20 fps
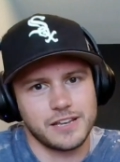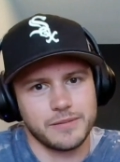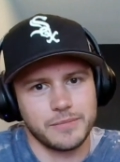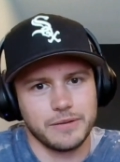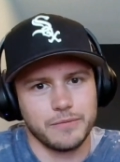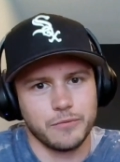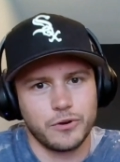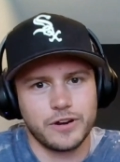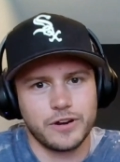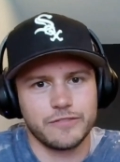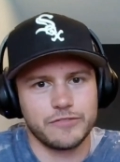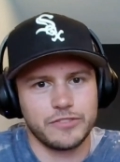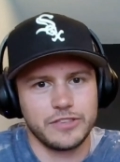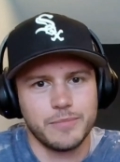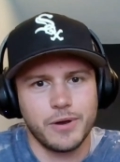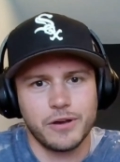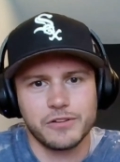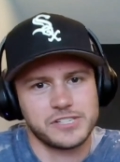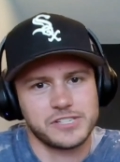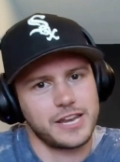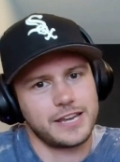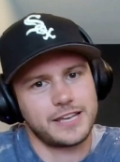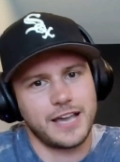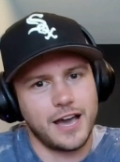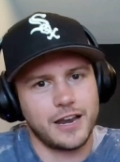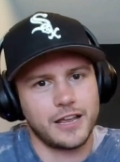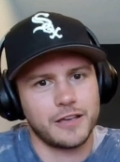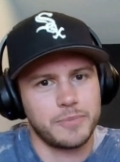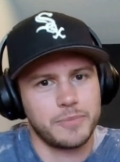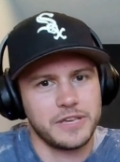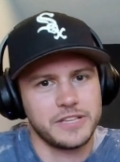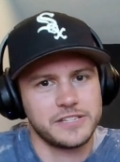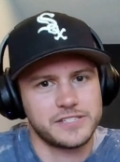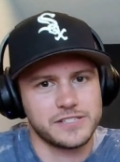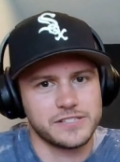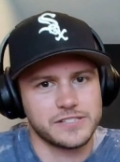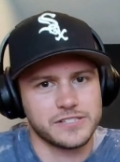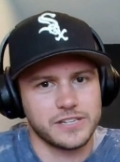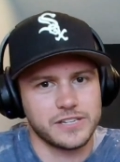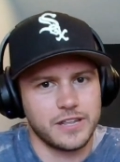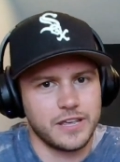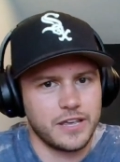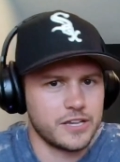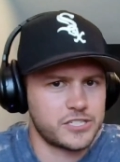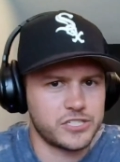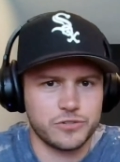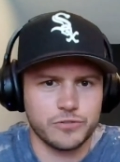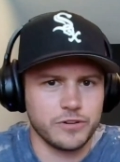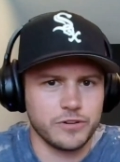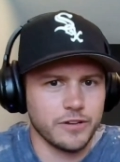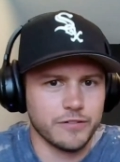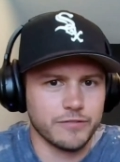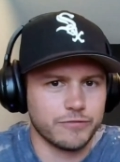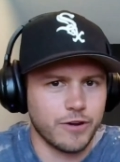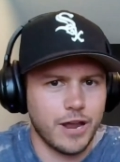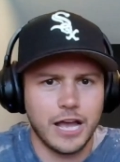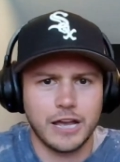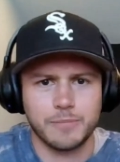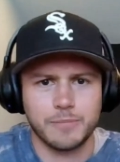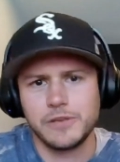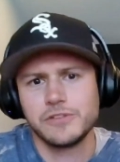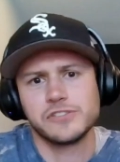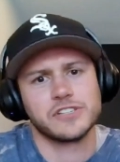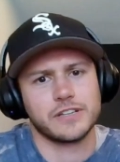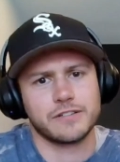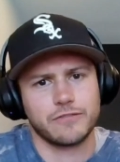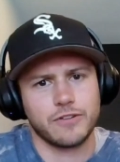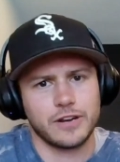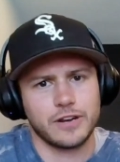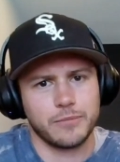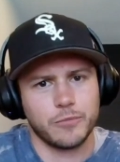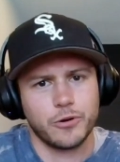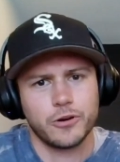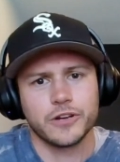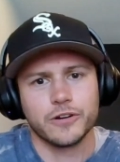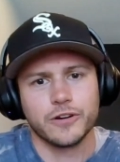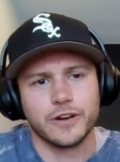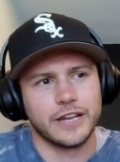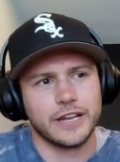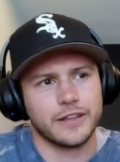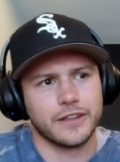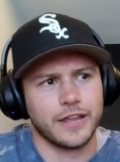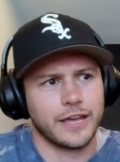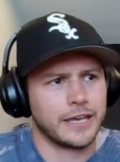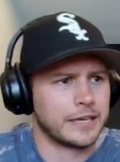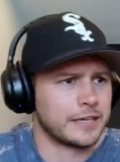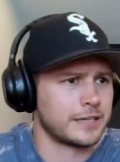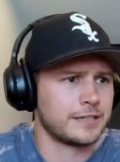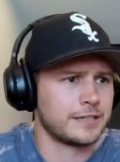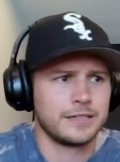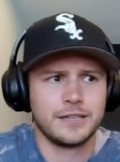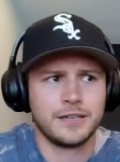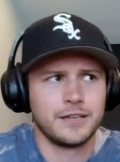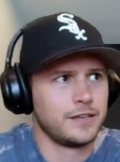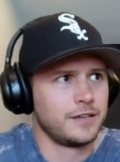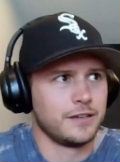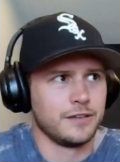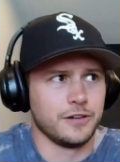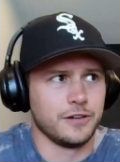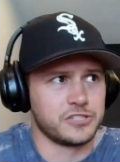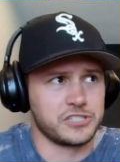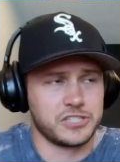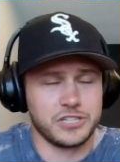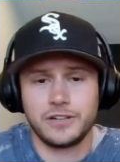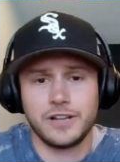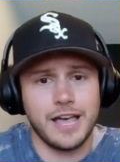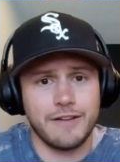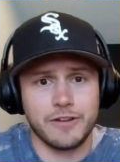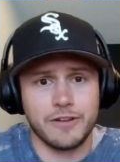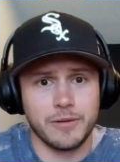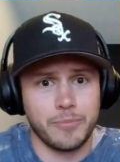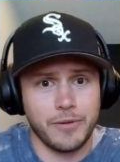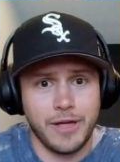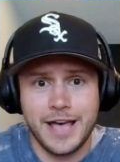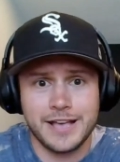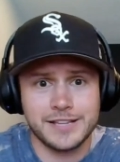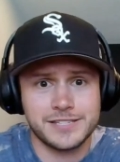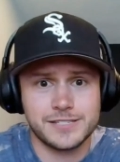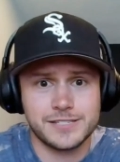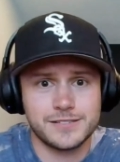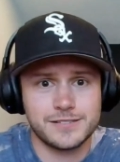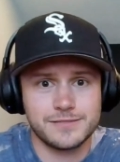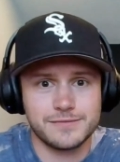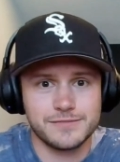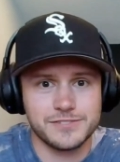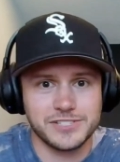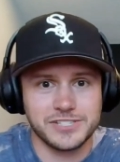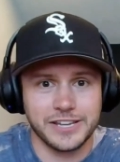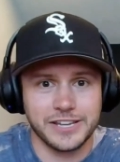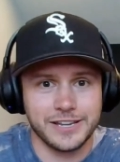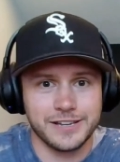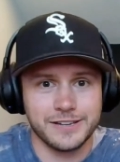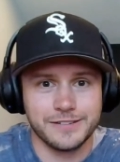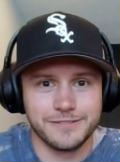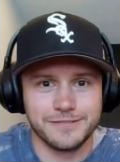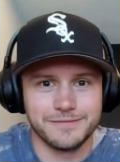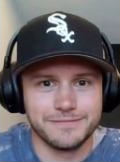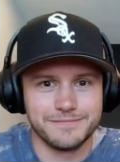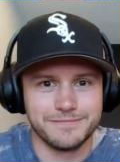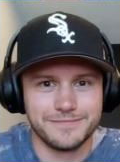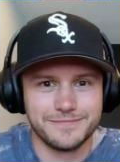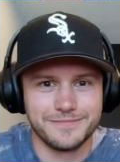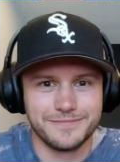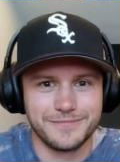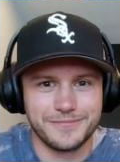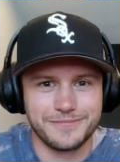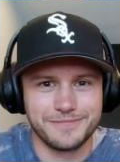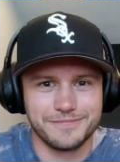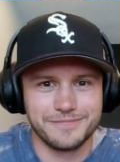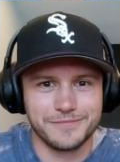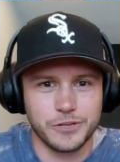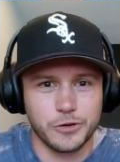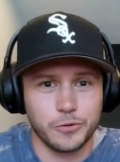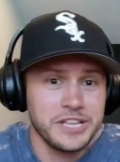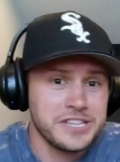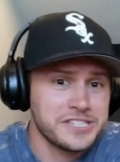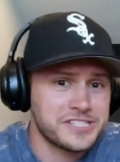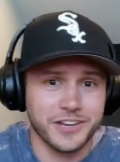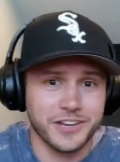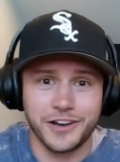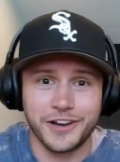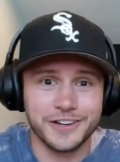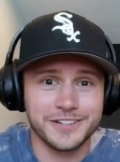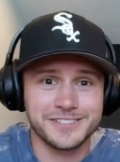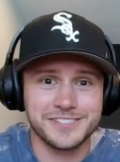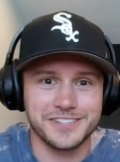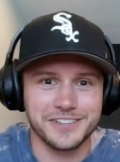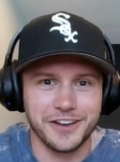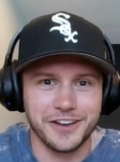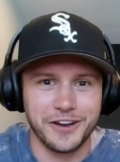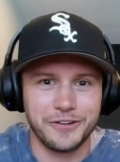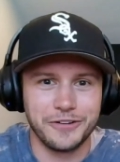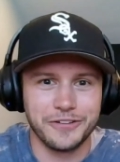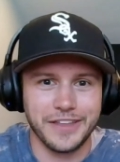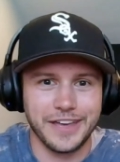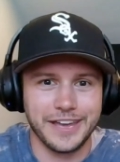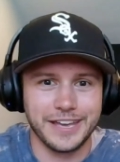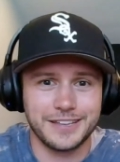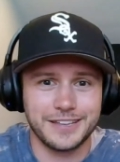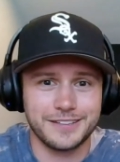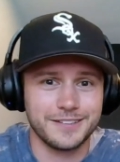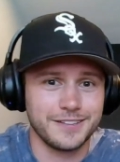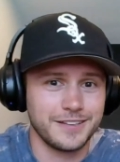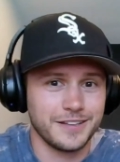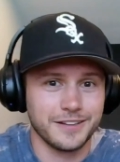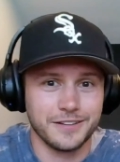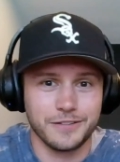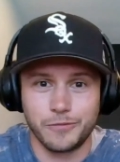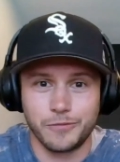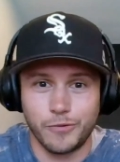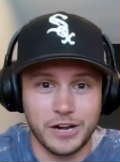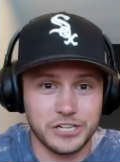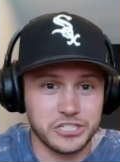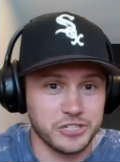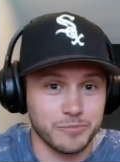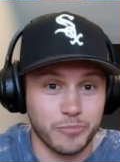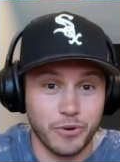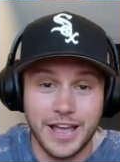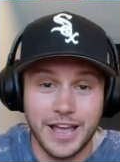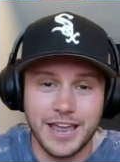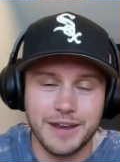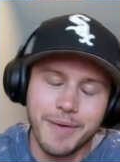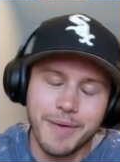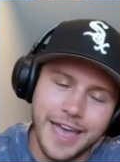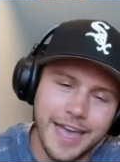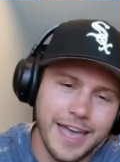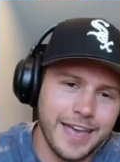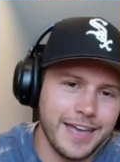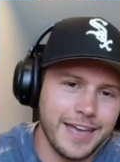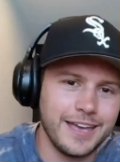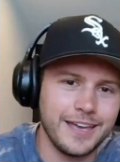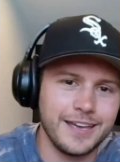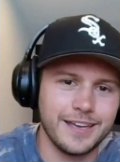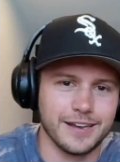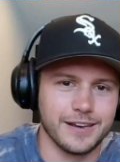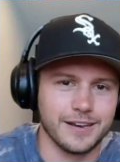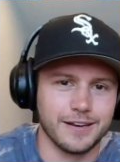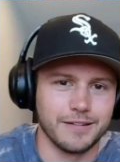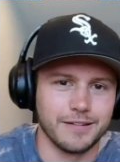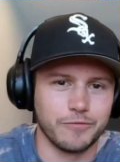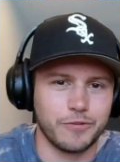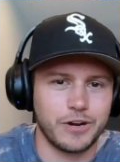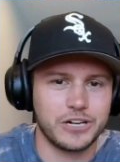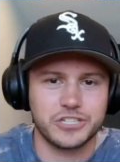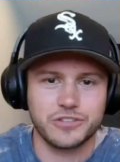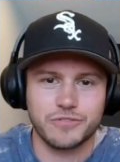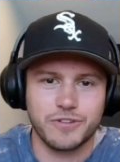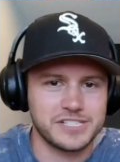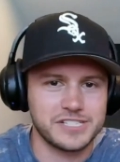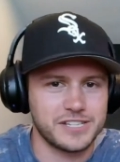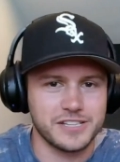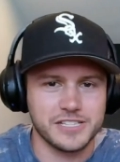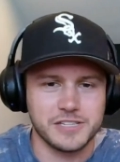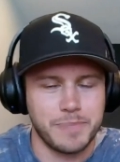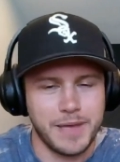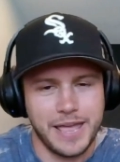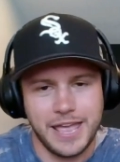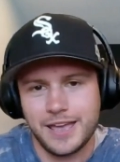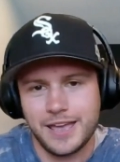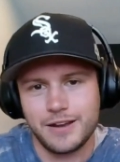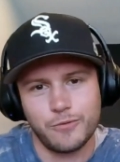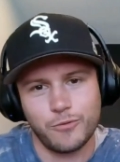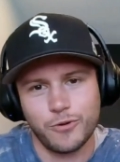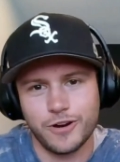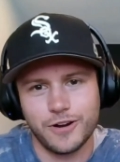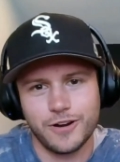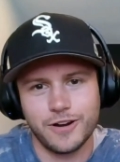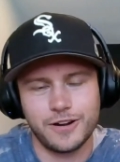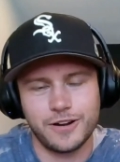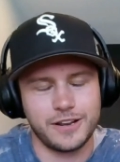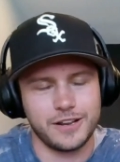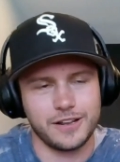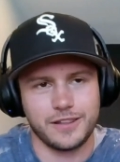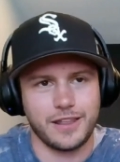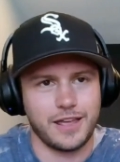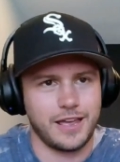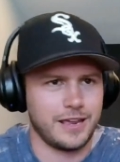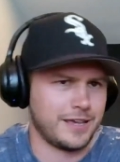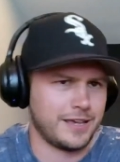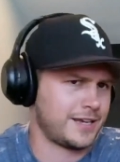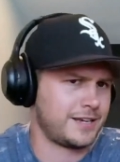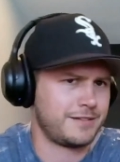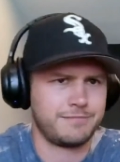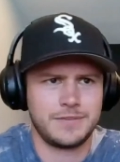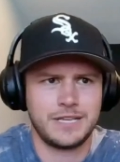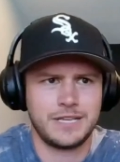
I mean, one of the most iconic pieces in the history of rock music, Freddie Mercury, and like you're still having a blast singing Queen songs, you know, and like watching Brian May and watching the rest of this band work, and like,